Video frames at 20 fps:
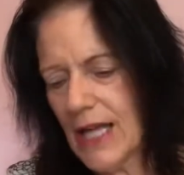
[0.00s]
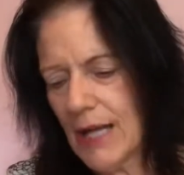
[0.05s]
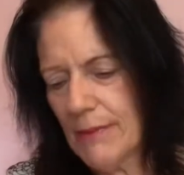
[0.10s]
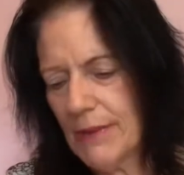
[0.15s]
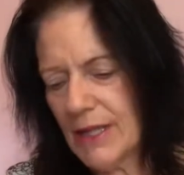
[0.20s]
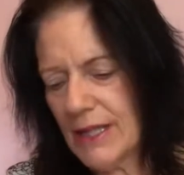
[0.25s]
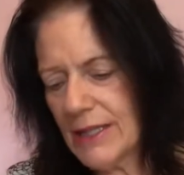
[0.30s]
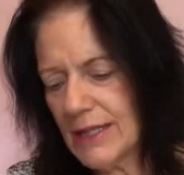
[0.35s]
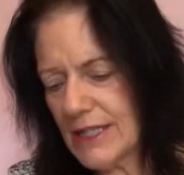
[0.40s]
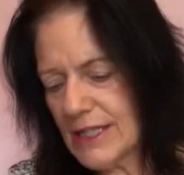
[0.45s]
But
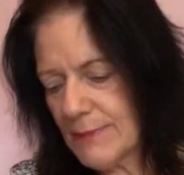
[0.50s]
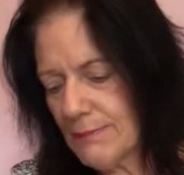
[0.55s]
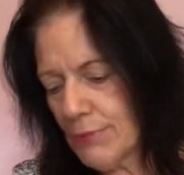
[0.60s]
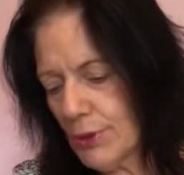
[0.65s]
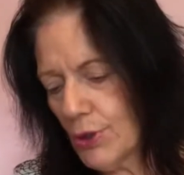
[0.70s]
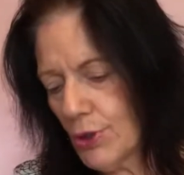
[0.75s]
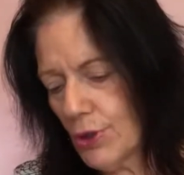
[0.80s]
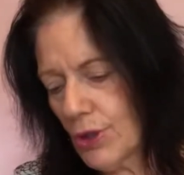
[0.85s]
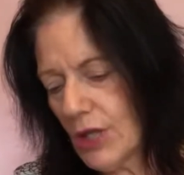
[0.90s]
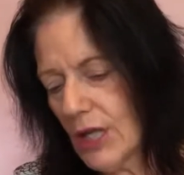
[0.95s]
in this
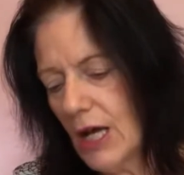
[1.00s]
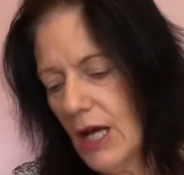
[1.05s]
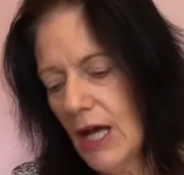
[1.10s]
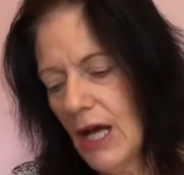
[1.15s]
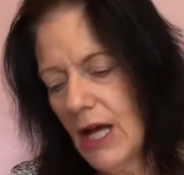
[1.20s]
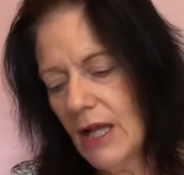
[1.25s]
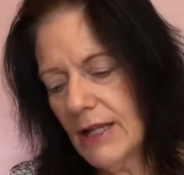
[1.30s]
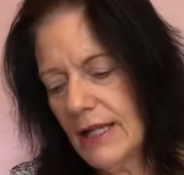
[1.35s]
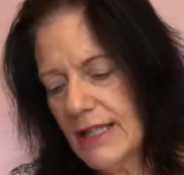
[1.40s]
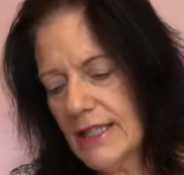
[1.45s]
book
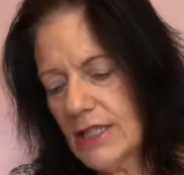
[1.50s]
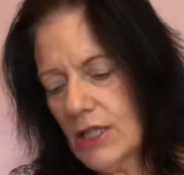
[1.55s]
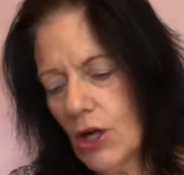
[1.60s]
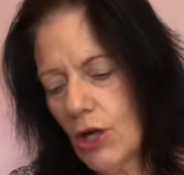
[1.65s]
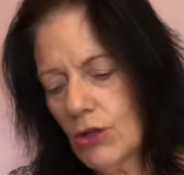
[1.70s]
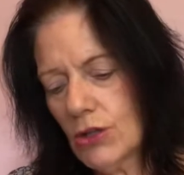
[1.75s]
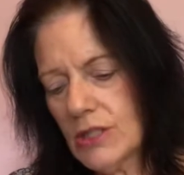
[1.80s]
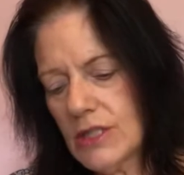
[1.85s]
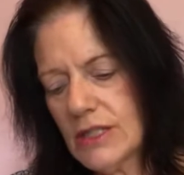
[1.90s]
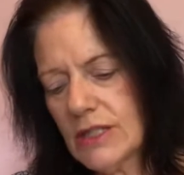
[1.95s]
there's
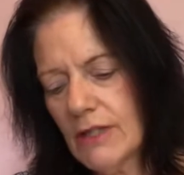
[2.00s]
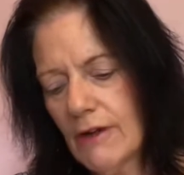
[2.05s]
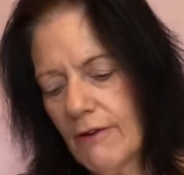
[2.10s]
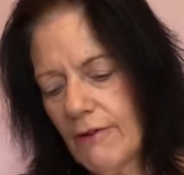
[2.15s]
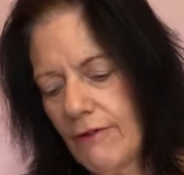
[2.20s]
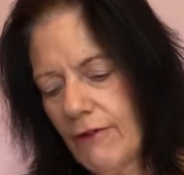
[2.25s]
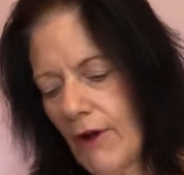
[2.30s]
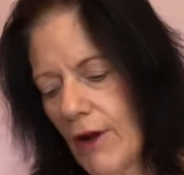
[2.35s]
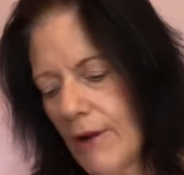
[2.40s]
lots of